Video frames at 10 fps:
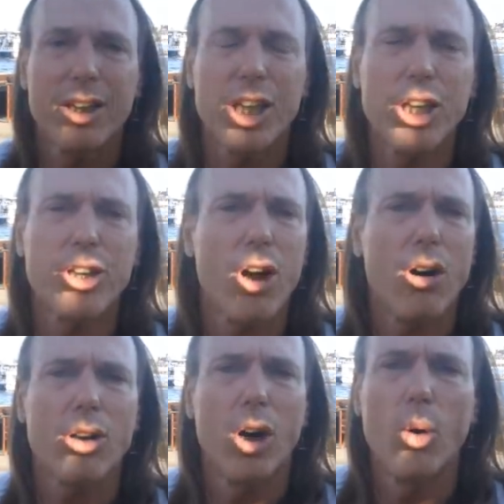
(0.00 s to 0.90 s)
get it
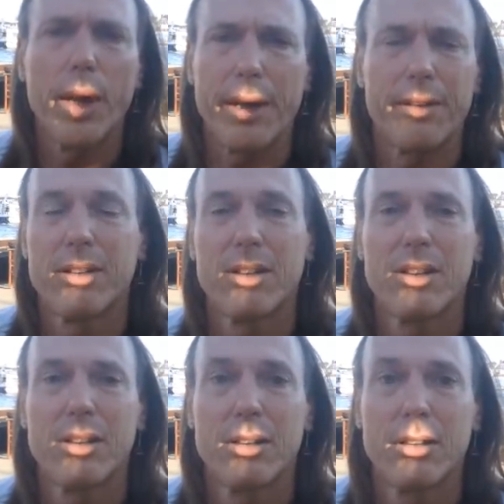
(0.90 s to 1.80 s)
all going.
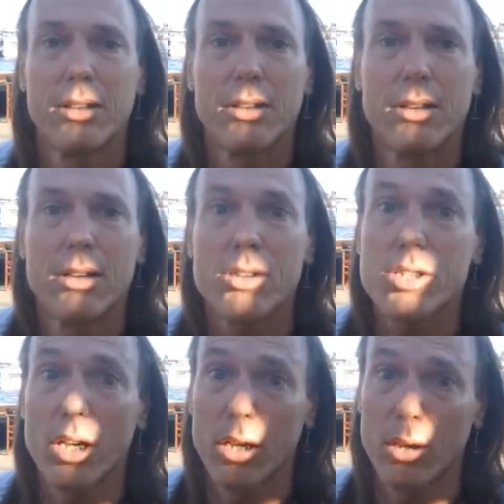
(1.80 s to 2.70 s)

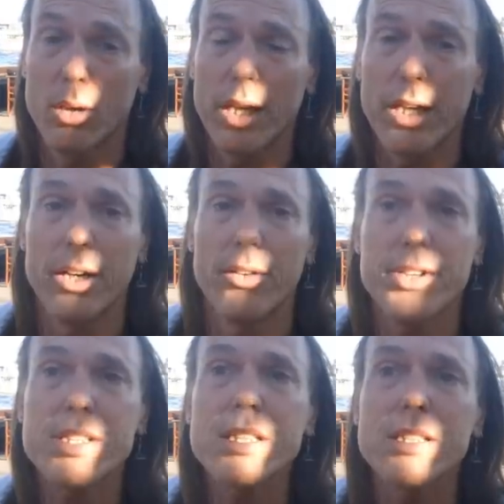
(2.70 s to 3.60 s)
So, you know,
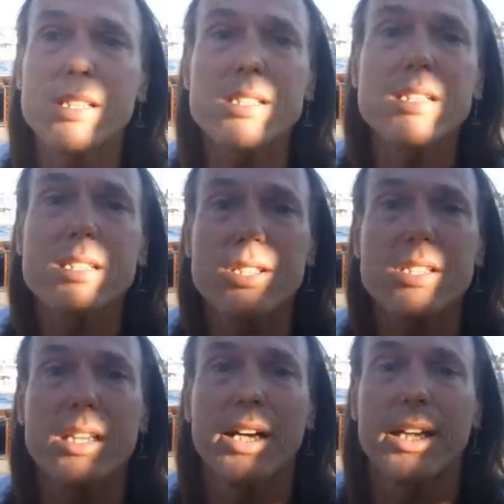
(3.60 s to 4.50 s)
this, this is
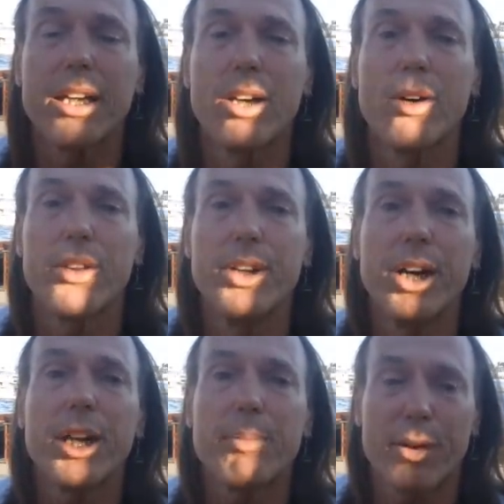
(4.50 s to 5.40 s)
just like, you know, the
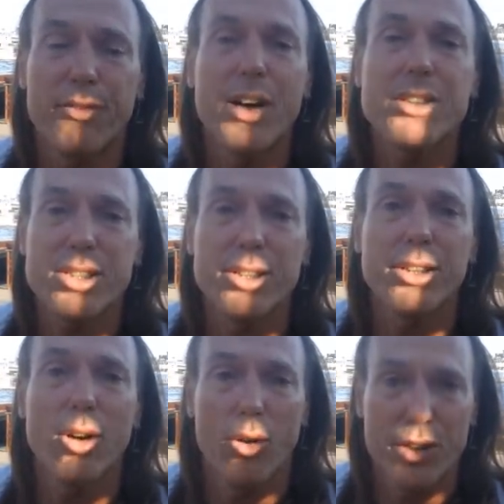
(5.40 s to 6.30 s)
nutty
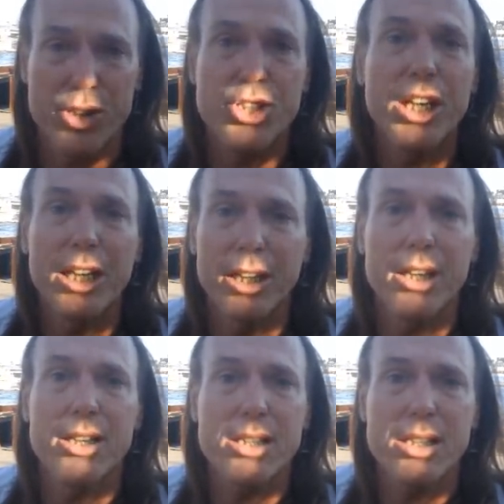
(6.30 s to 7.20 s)
professor or the
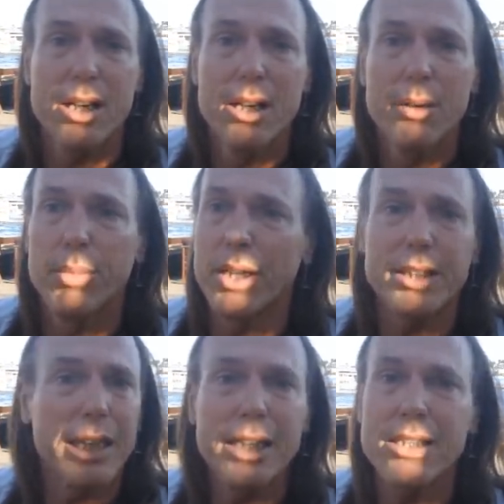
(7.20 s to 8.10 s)
genius
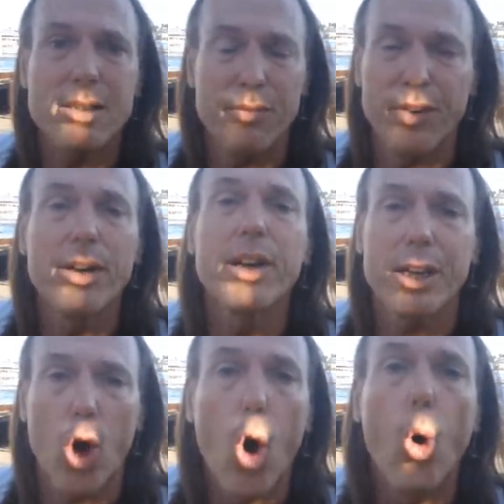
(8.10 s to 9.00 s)
but it's very
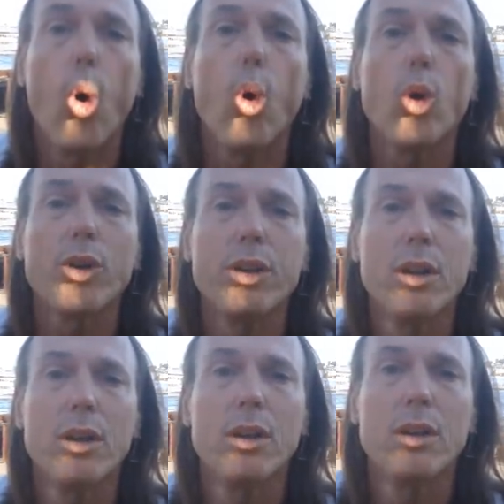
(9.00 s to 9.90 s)
cold,
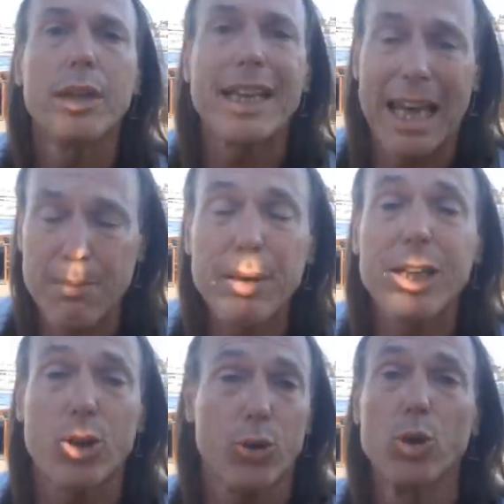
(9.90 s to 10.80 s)
can be
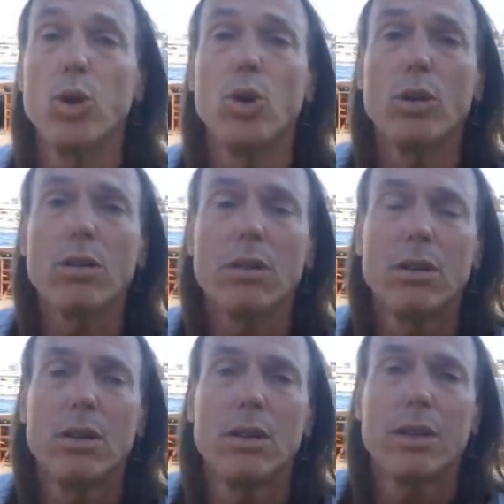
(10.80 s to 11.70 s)
cruel,
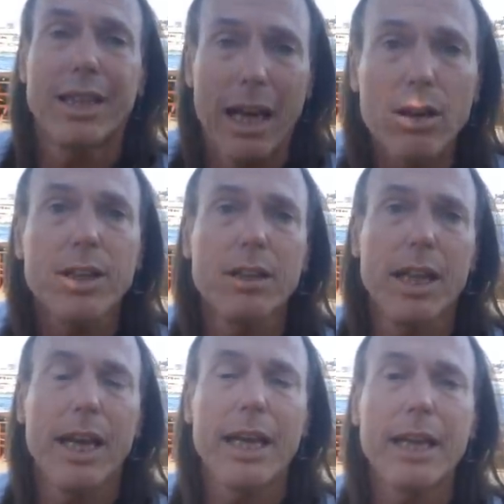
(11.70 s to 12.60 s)

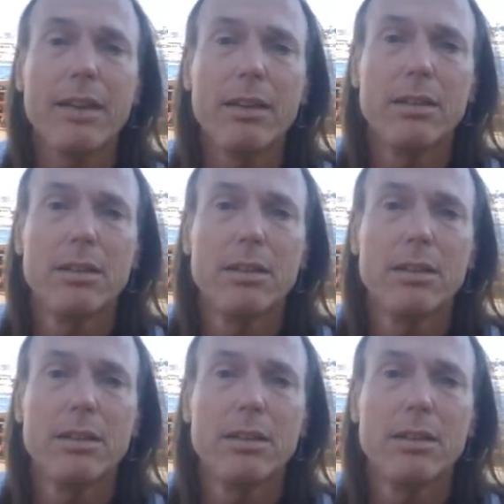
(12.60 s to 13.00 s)
calculating,